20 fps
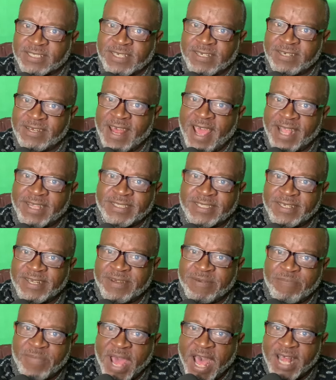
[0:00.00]
connected
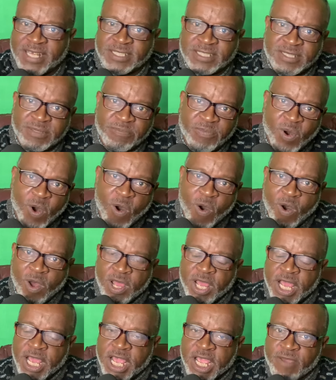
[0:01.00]
in basketball,
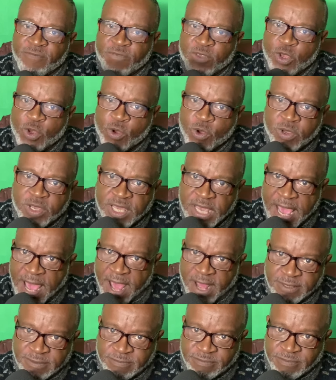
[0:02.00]
if you
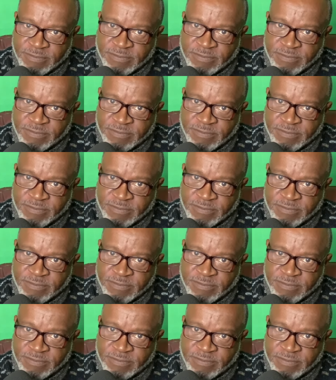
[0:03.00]
get